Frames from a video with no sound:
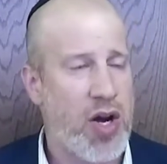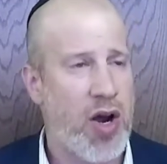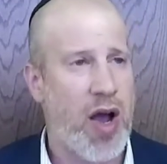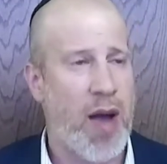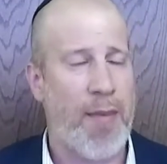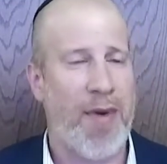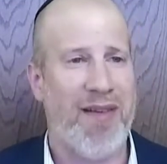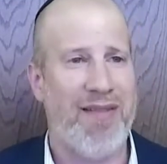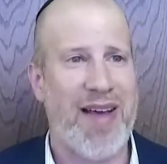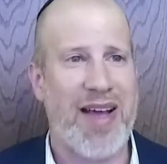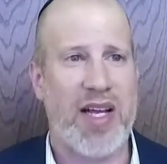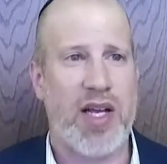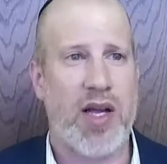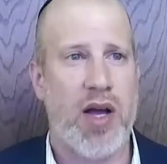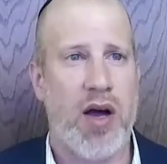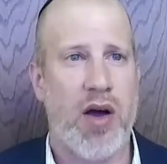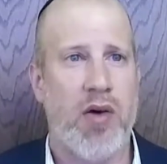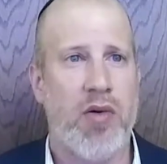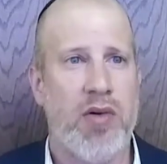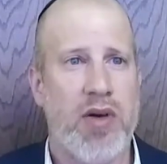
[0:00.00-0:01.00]
I'm going to let
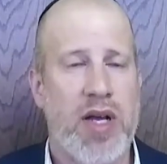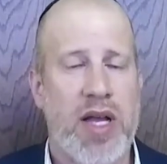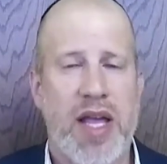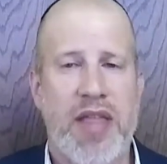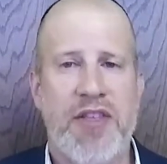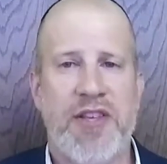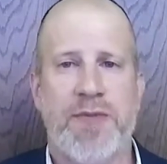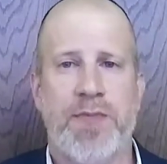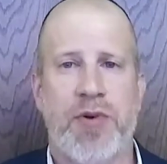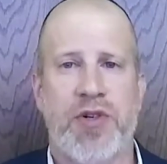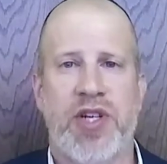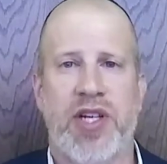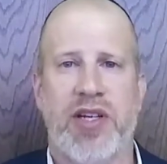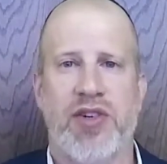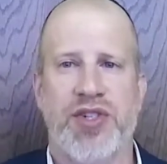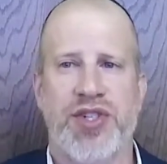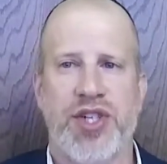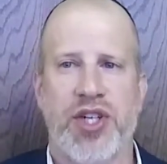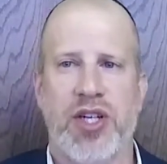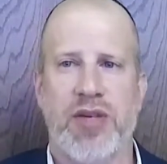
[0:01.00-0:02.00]
go in this particular
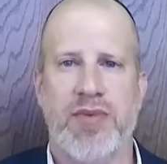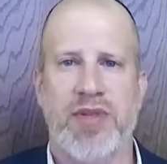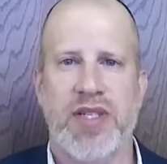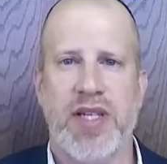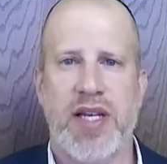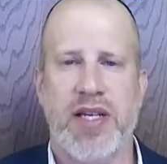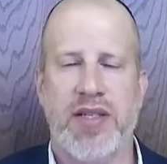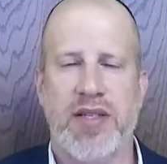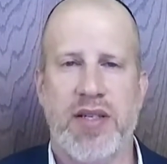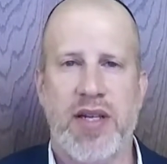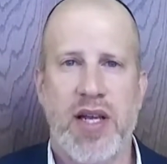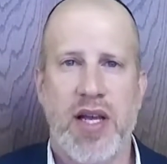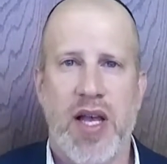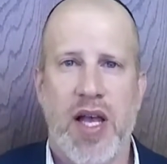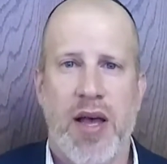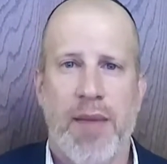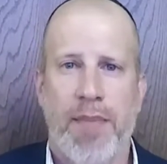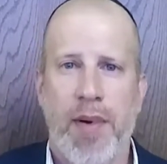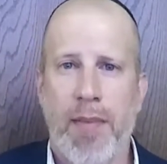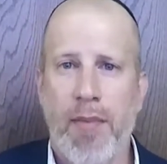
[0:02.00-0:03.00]
circumstance.
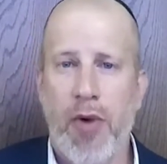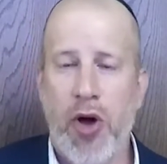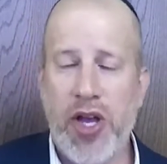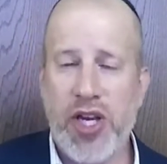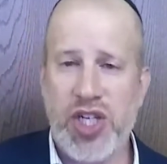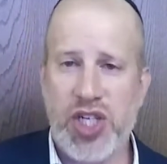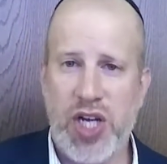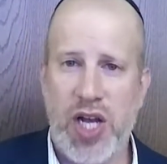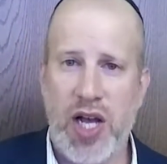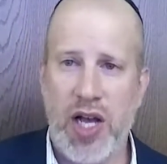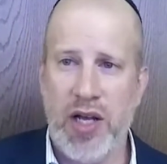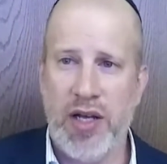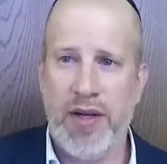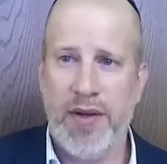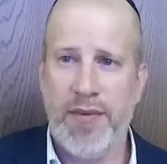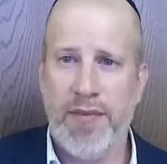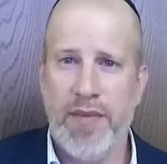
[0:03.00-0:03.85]
But Moshe